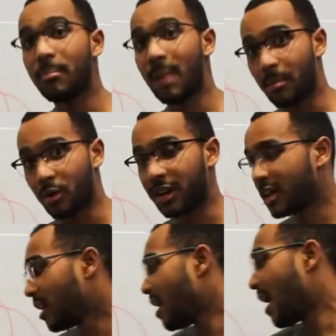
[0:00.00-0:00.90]

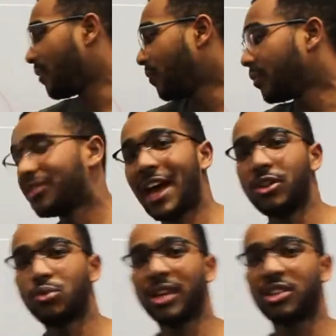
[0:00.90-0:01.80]
memory, and that
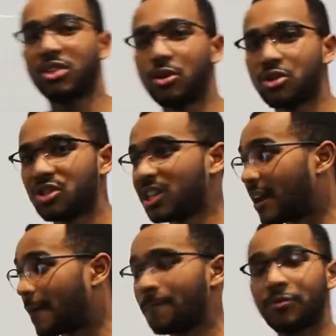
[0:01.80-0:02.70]
is where these nodes are sitting.